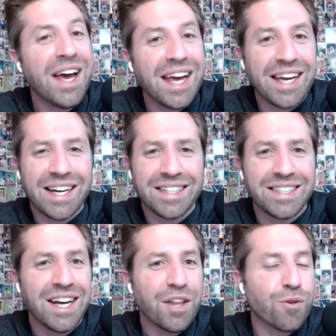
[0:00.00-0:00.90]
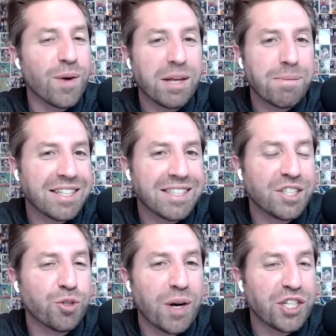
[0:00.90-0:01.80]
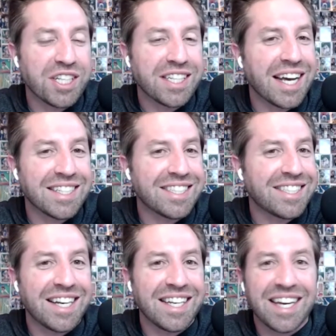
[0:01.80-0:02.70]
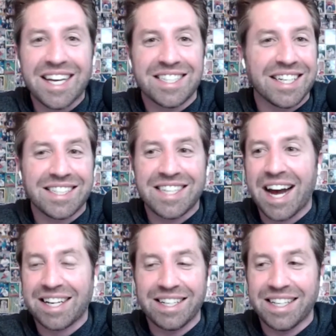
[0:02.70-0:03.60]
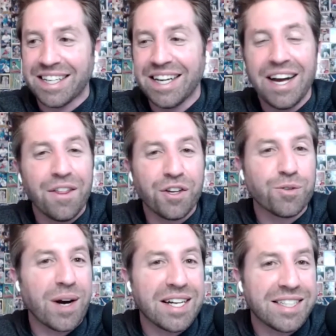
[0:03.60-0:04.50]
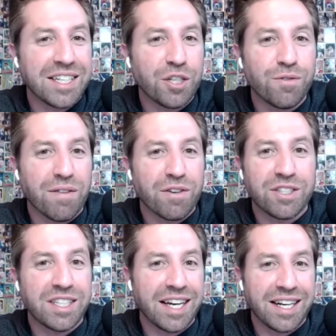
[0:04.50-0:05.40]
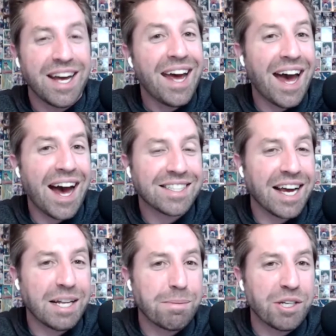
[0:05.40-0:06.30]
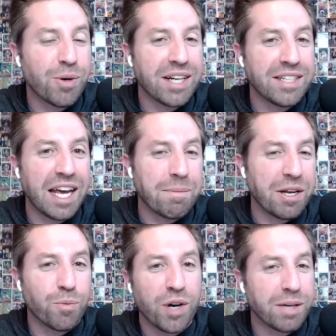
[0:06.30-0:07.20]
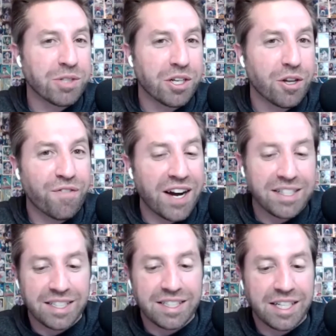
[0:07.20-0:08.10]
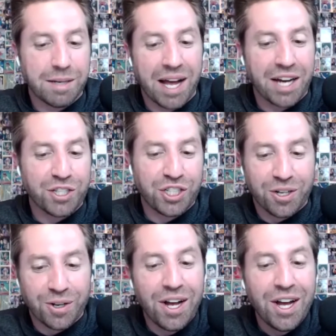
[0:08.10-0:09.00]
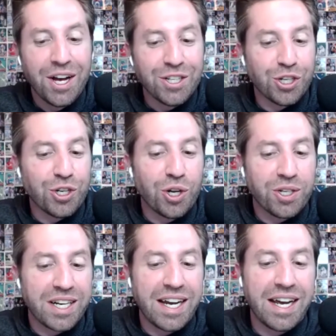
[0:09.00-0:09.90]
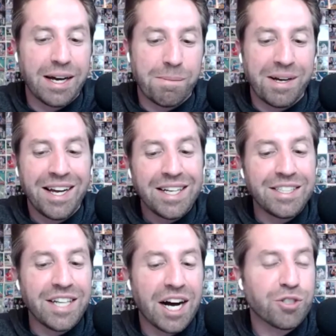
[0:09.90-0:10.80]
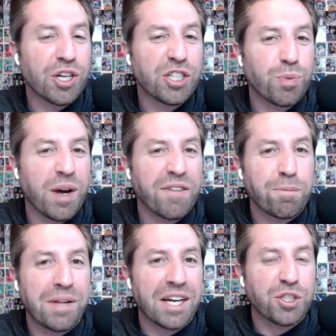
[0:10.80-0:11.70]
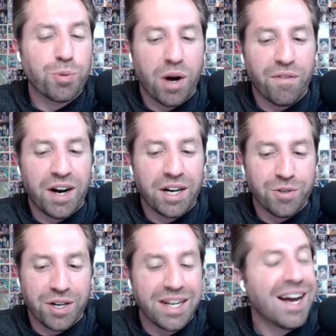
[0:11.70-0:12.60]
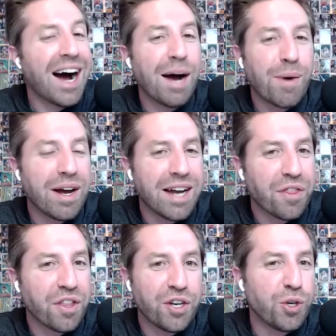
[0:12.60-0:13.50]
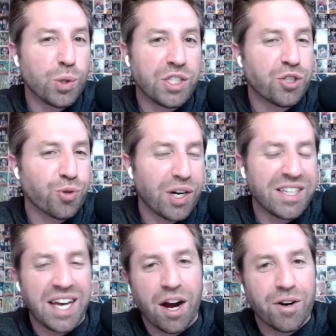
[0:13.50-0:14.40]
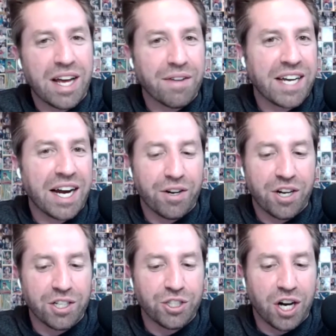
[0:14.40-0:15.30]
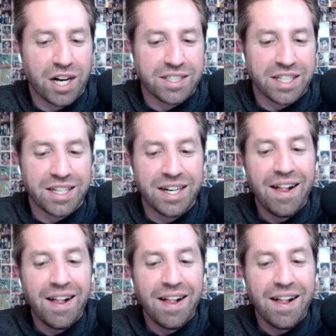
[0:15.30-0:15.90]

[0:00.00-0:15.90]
and the running back situation in Kansas City isn't exactly the greatest thing you've ever seen. Ask anybody who had Damian Williams on their fantasy team last year. So you're looking at him, DeAndre Swift, plus 1,200. I want nothing to do with Detroit. They already have Kerryon Johnson.